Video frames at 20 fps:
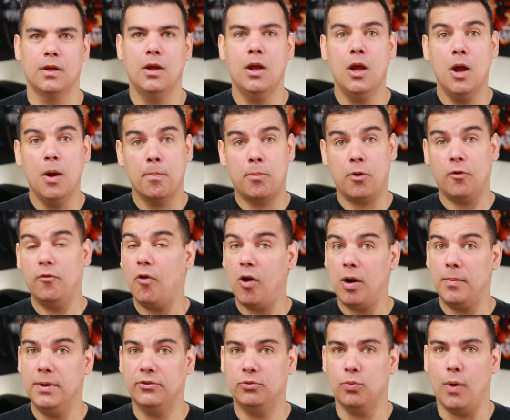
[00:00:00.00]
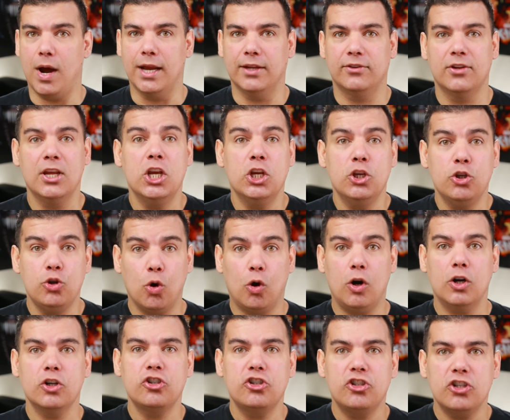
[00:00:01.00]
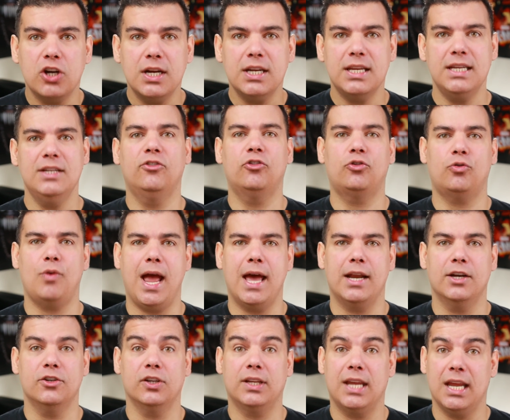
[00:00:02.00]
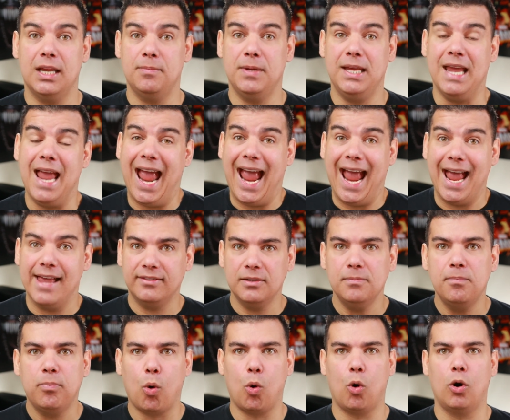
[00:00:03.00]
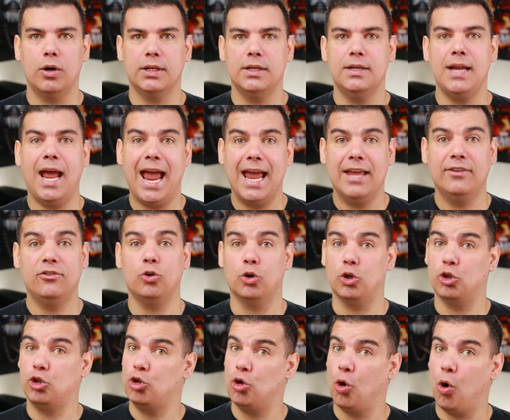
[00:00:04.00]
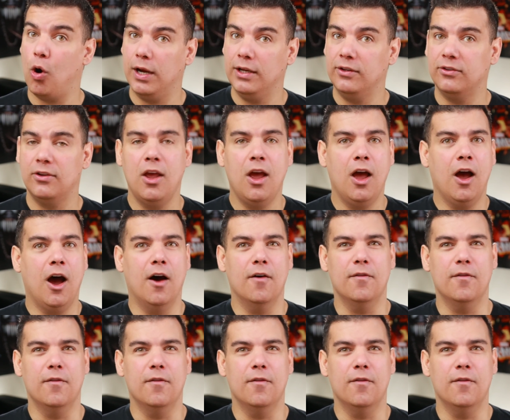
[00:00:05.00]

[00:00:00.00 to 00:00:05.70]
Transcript: Performance-wise, your chunking strategy can be as important as your choice of